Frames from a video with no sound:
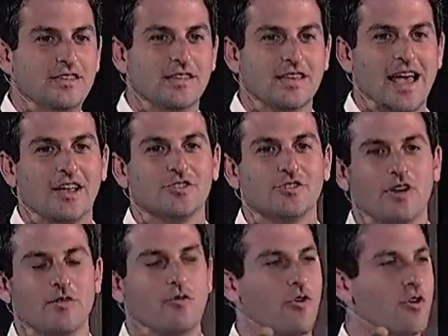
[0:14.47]
the Council
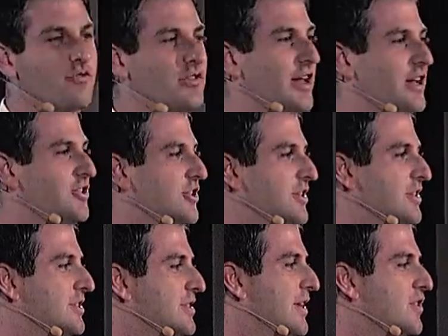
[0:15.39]
on Foreign
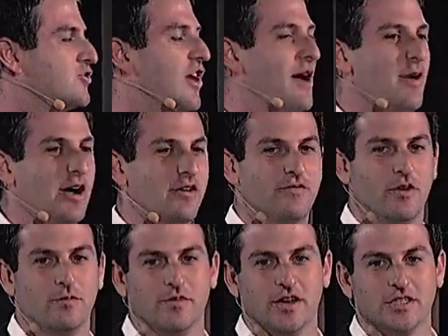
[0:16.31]
Relations, and the Tribeca
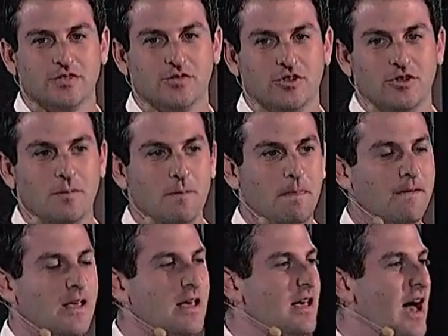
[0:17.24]
Film Festival,
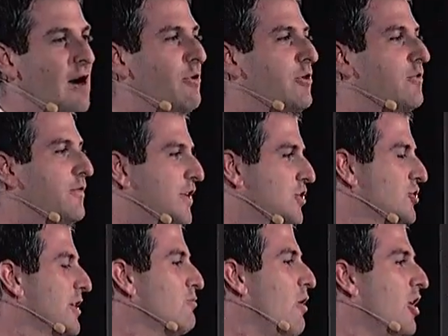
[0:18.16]
I want to
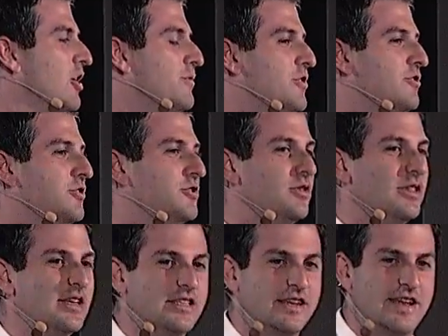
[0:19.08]
officially welcome you to
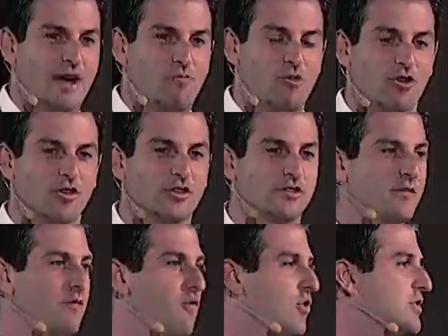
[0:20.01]
Illicit Networks,
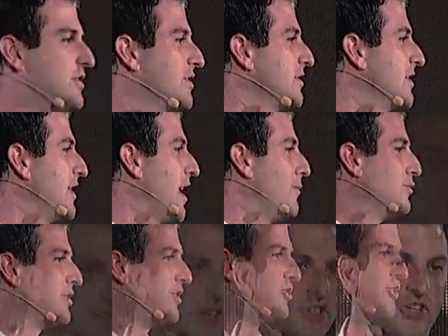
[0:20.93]
Forces in
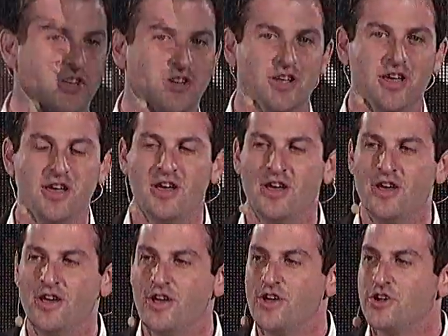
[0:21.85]
Opposition.
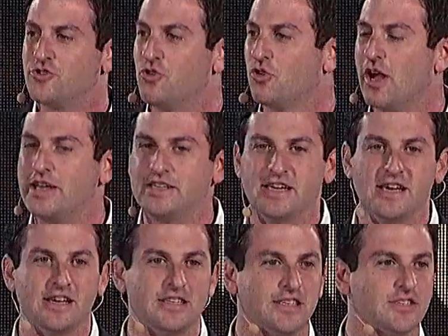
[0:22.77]
Google
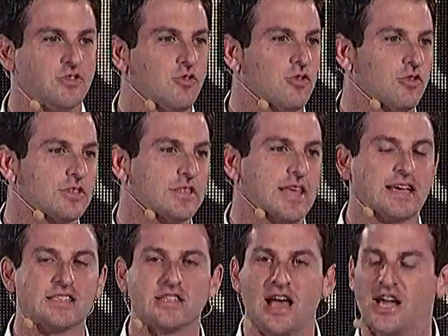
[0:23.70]
Ideas is Google's
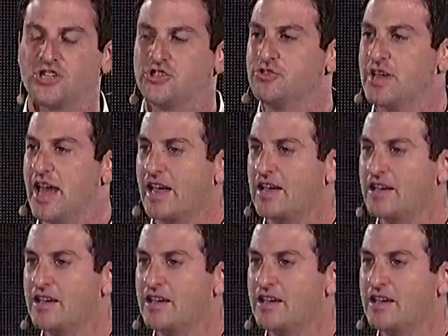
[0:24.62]
think/do tank.